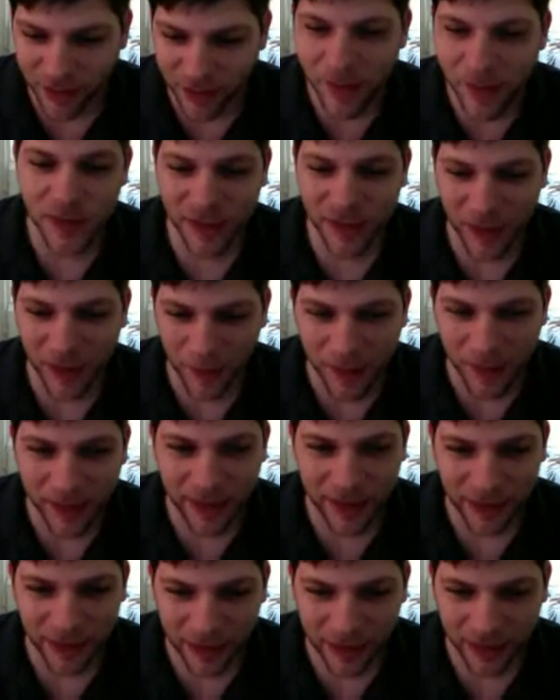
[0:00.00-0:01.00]
music
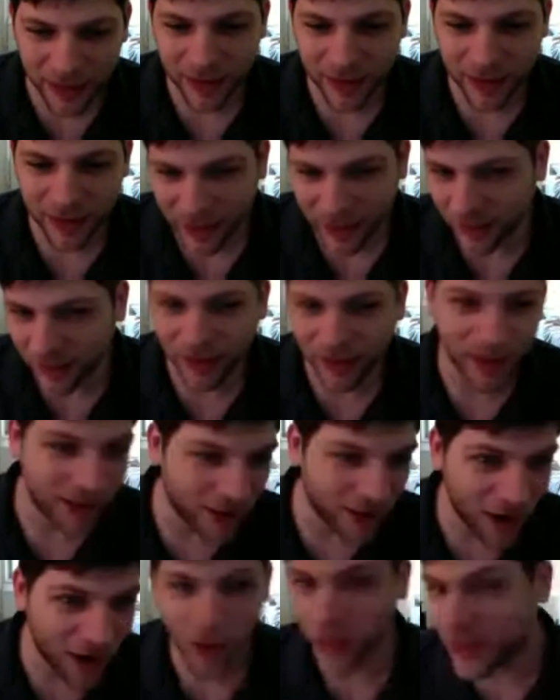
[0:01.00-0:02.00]
immediately and like,
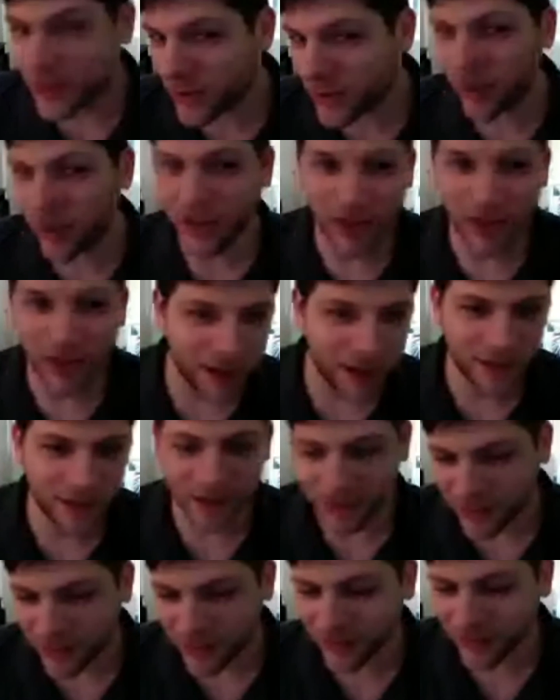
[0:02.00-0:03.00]
oh, what's going on?
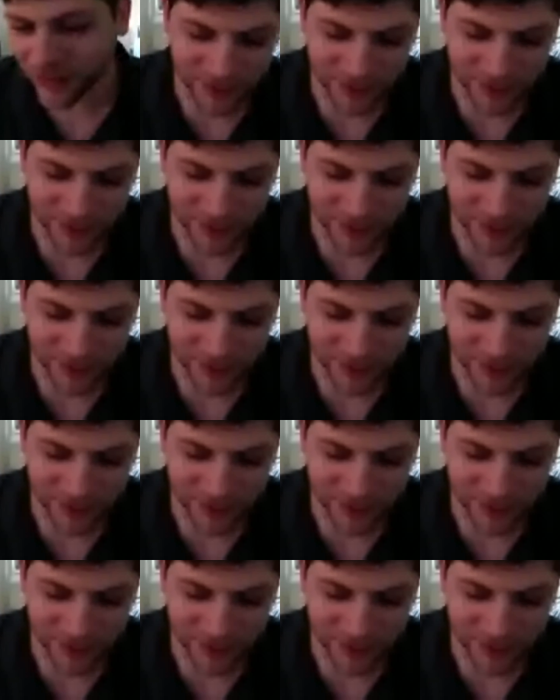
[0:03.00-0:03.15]
Well,